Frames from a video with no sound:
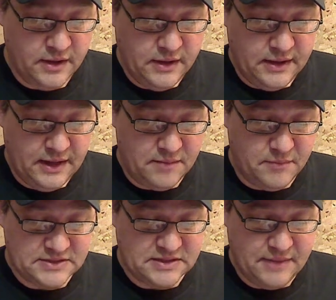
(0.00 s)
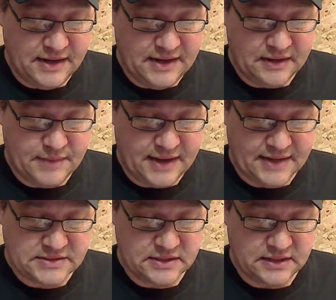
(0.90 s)
it must immediately
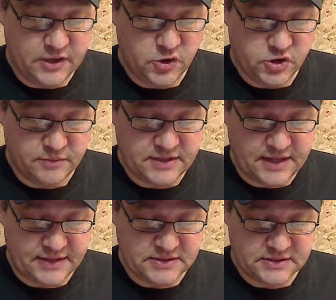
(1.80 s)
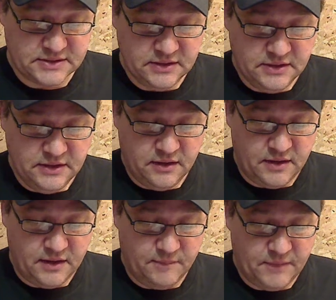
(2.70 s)
pass a leadership test
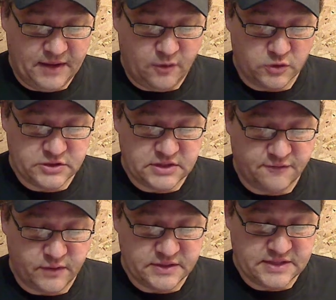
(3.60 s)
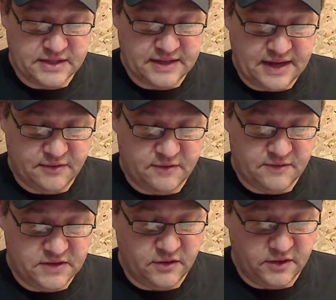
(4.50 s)
or suffer instant death. If the
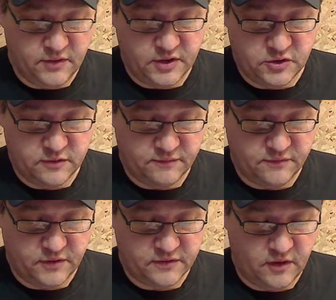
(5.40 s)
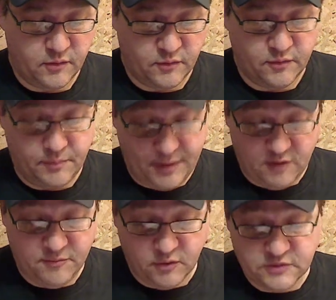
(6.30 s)
Tyranid creature inflicts armed with a pair
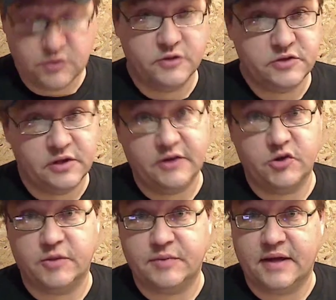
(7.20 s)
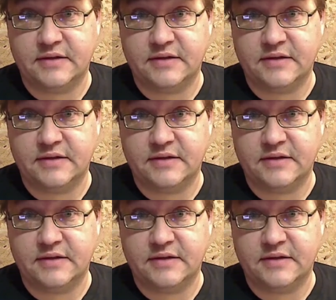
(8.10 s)
of bone swords, the leadership test